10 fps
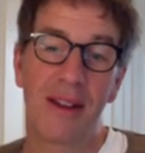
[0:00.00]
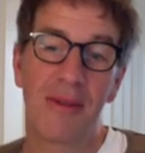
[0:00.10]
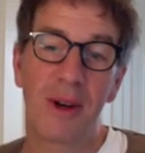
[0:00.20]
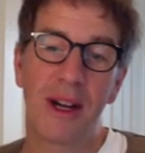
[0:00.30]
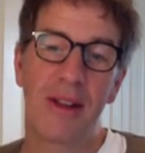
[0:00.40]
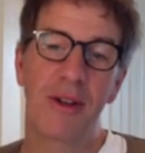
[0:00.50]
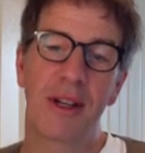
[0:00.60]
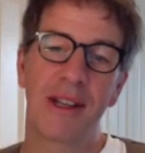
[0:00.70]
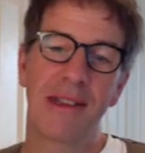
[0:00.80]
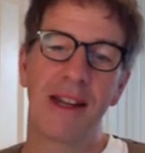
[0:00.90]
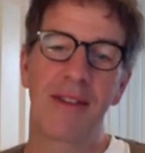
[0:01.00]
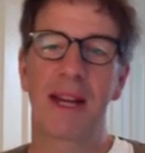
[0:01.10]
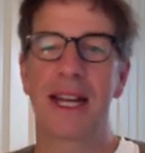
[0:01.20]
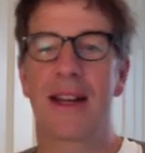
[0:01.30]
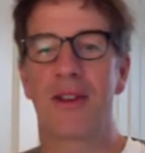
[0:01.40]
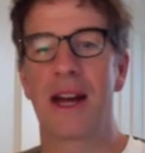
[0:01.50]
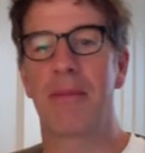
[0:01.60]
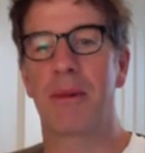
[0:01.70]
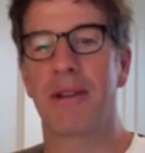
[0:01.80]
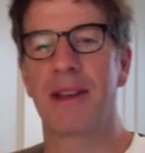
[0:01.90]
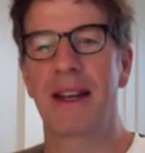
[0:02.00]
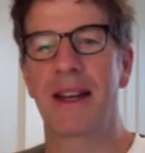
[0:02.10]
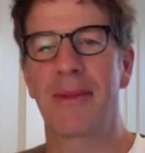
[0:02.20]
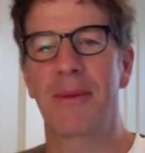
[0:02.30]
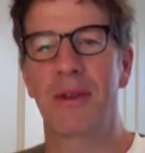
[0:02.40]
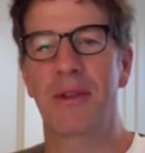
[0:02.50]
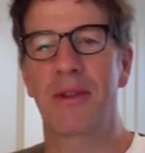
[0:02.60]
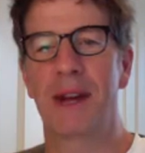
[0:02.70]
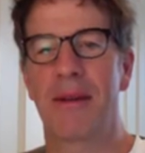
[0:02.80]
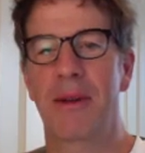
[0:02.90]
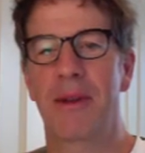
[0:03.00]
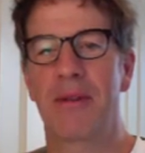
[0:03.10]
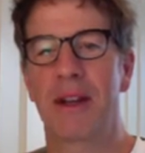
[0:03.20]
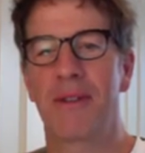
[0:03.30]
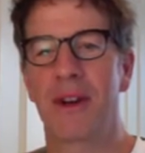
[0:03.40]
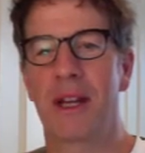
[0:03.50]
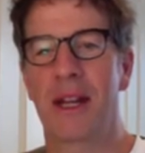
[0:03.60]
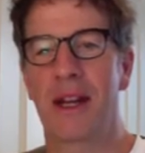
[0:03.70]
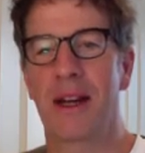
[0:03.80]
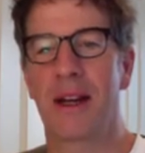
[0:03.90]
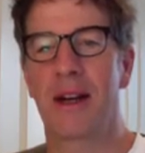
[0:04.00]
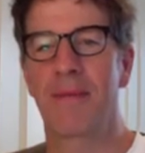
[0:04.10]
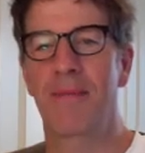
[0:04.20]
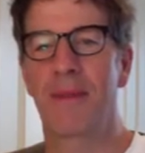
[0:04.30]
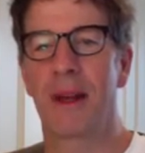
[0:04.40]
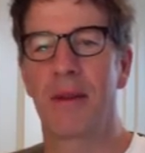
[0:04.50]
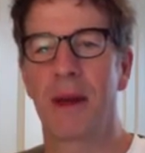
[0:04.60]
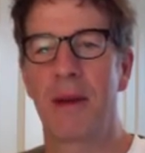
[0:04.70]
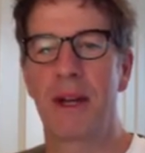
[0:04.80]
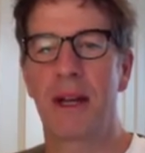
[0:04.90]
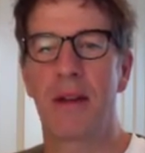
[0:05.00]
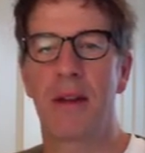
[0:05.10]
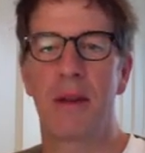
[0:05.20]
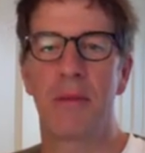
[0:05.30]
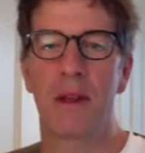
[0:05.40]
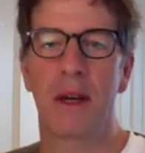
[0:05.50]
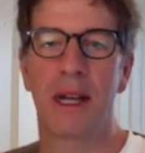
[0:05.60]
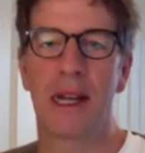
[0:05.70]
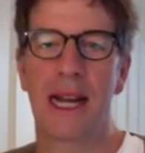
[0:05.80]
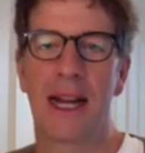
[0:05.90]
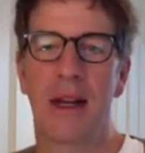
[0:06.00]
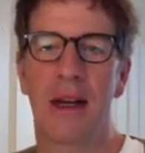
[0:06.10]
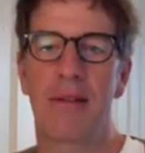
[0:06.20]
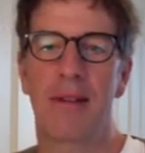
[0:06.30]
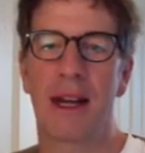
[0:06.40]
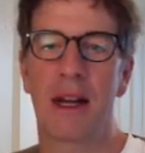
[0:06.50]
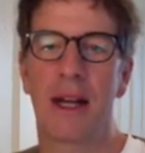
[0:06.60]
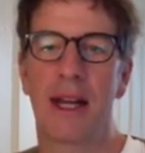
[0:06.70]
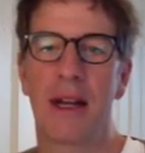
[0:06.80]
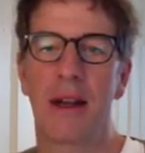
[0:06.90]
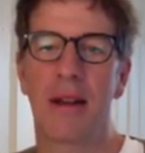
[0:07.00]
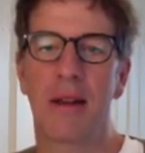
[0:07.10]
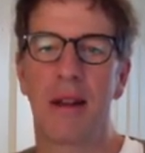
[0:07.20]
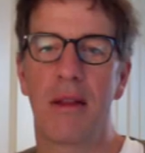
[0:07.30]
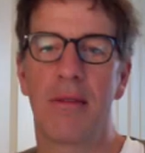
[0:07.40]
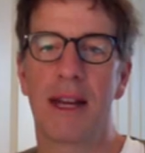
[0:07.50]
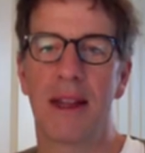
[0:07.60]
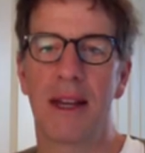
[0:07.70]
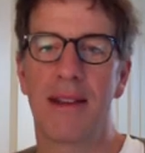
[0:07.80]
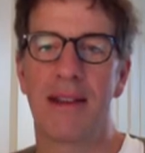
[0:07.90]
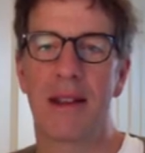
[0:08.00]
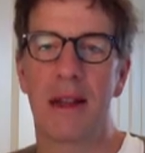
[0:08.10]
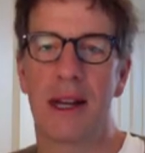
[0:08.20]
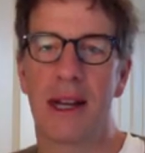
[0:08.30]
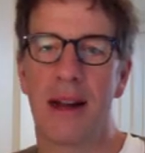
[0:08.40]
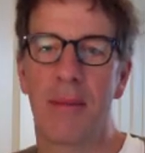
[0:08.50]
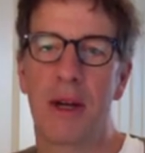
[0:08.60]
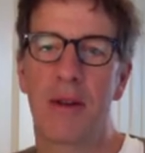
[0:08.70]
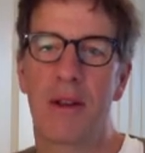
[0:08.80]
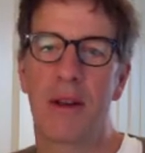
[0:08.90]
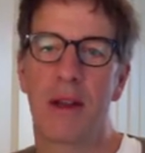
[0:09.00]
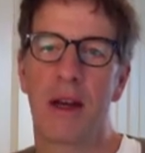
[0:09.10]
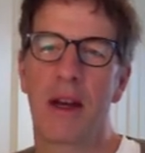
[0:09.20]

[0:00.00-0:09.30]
Well, I thought instead of making it drab, because it wasn't drab, it was really funny. Maybe we could do some psychedelic colouring, like in the great 60s psychedelic posters.